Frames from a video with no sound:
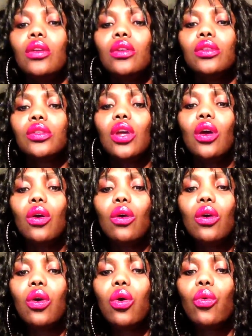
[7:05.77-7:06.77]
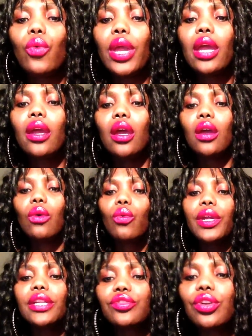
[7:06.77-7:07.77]
So
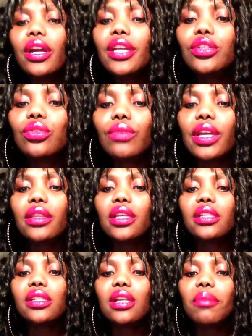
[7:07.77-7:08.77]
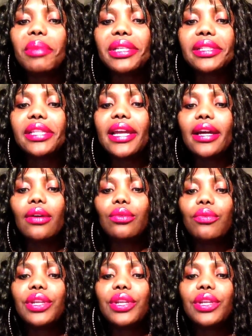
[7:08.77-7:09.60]
we're trying to get these numbers down.